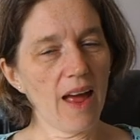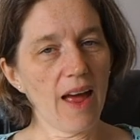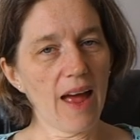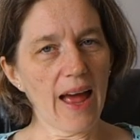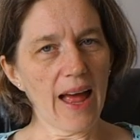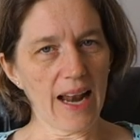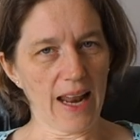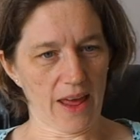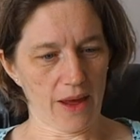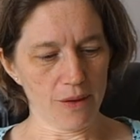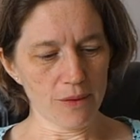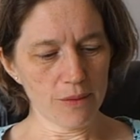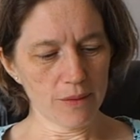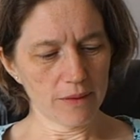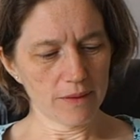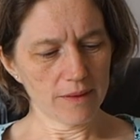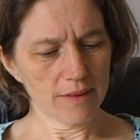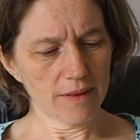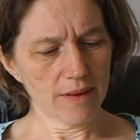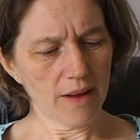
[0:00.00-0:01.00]
Hello,
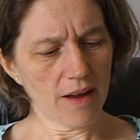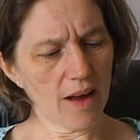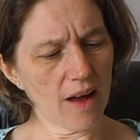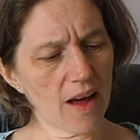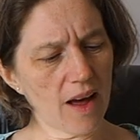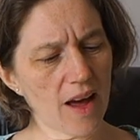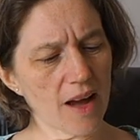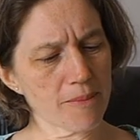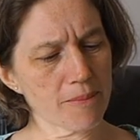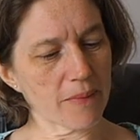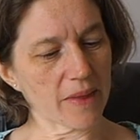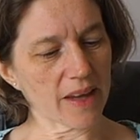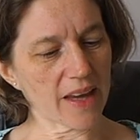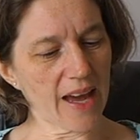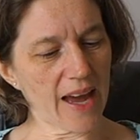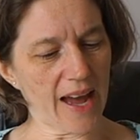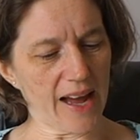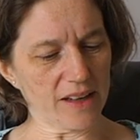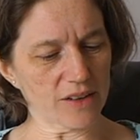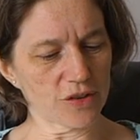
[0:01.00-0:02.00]
I'm the
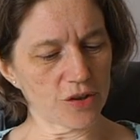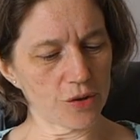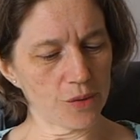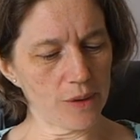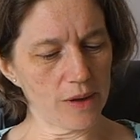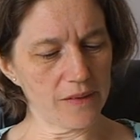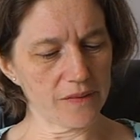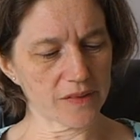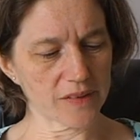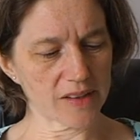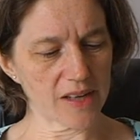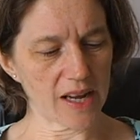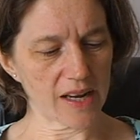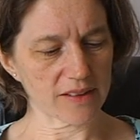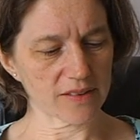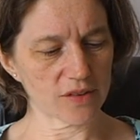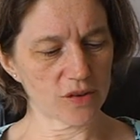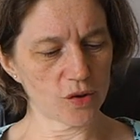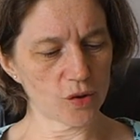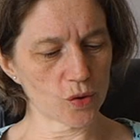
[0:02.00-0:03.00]
cat who lives
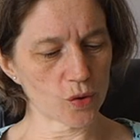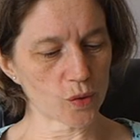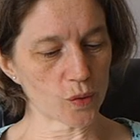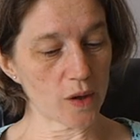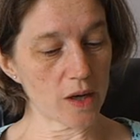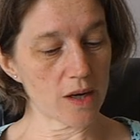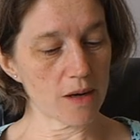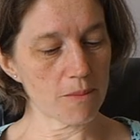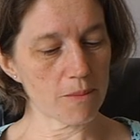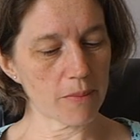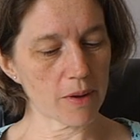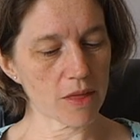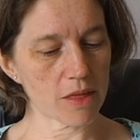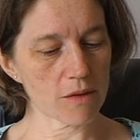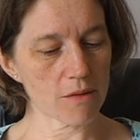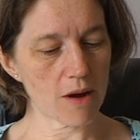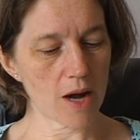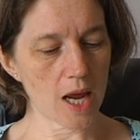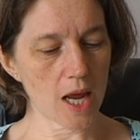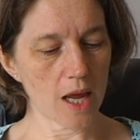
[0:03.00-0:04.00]
next door at number
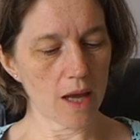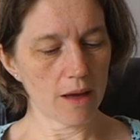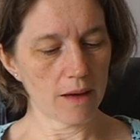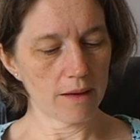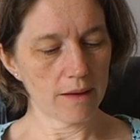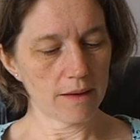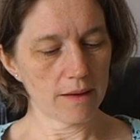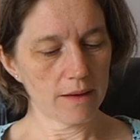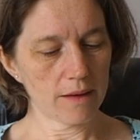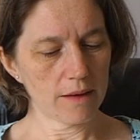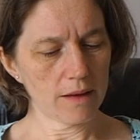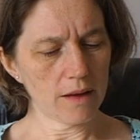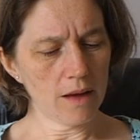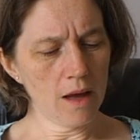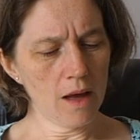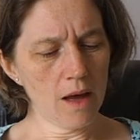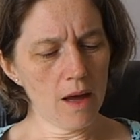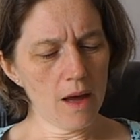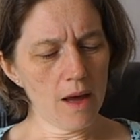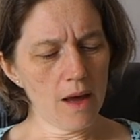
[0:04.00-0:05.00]
3.
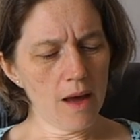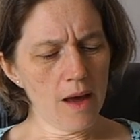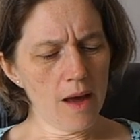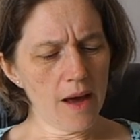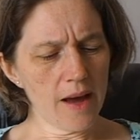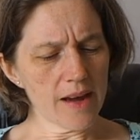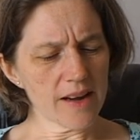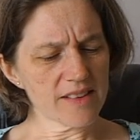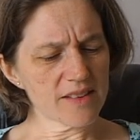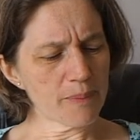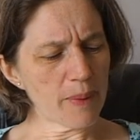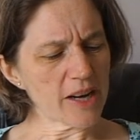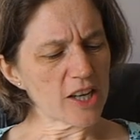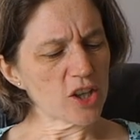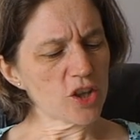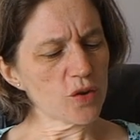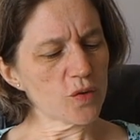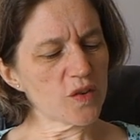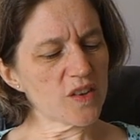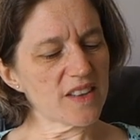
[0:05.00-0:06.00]
I
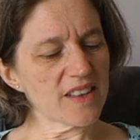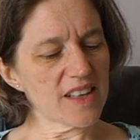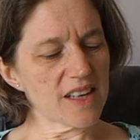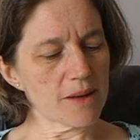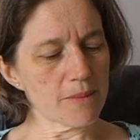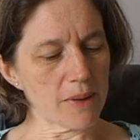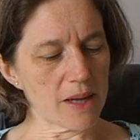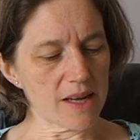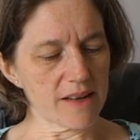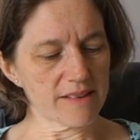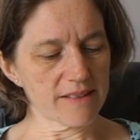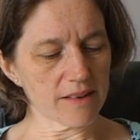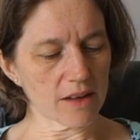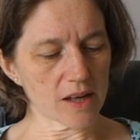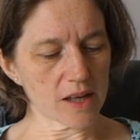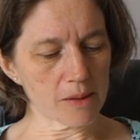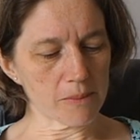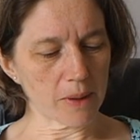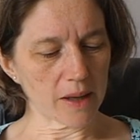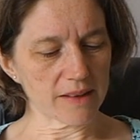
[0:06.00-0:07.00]
expect you've seen me
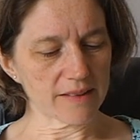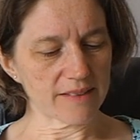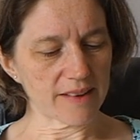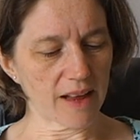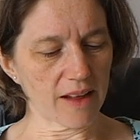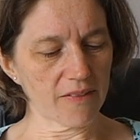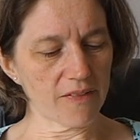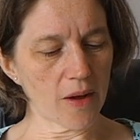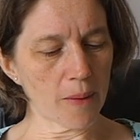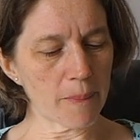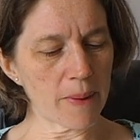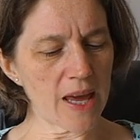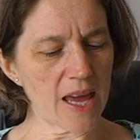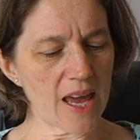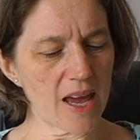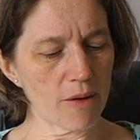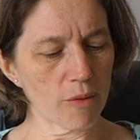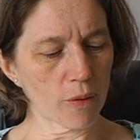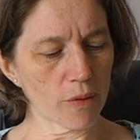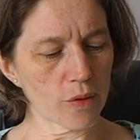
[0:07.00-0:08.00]
sunning myself up
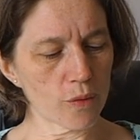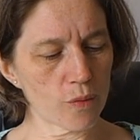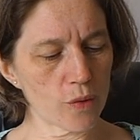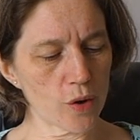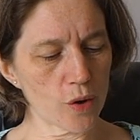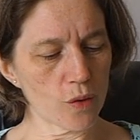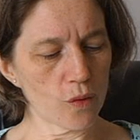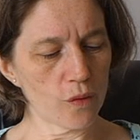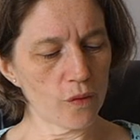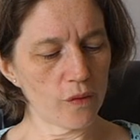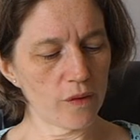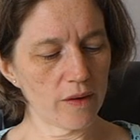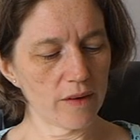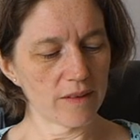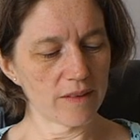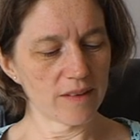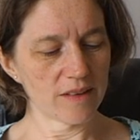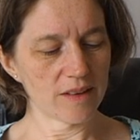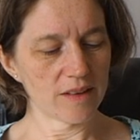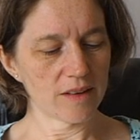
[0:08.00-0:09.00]
here on the roof.
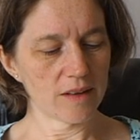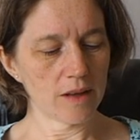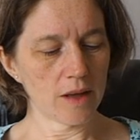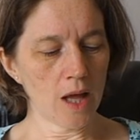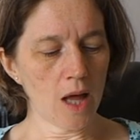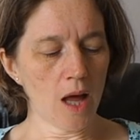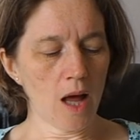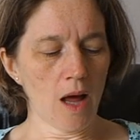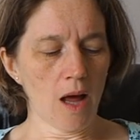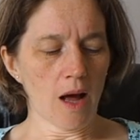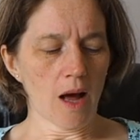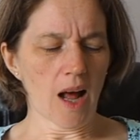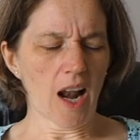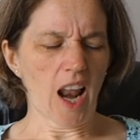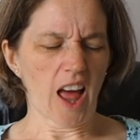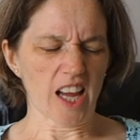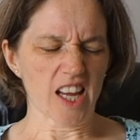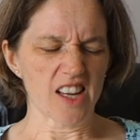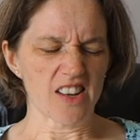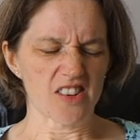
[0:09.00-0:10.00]
I
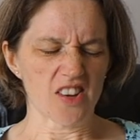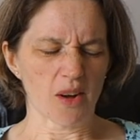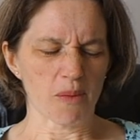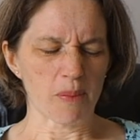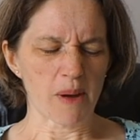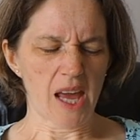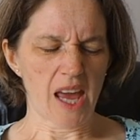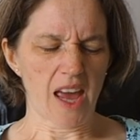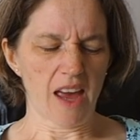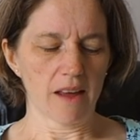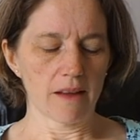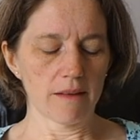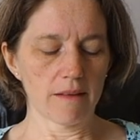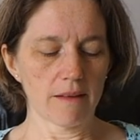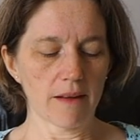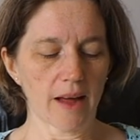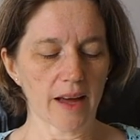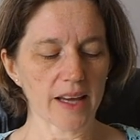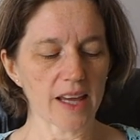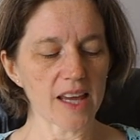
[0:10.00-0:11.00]
like it up here.
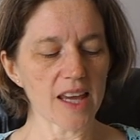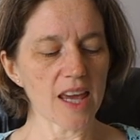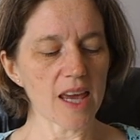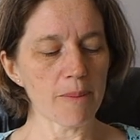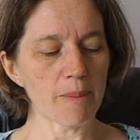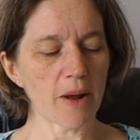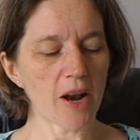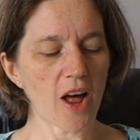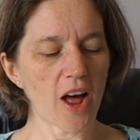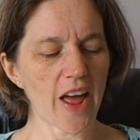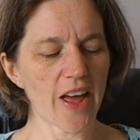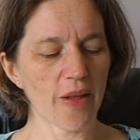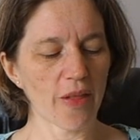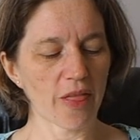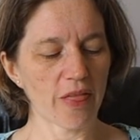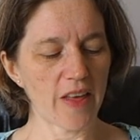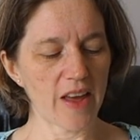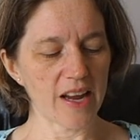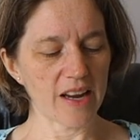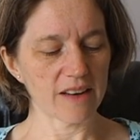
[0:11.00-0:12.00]
I can keep an eye on
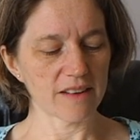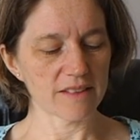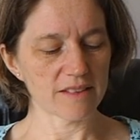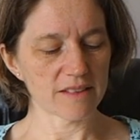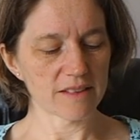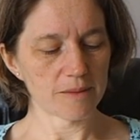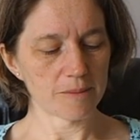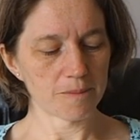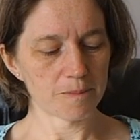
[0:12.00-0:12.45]
things.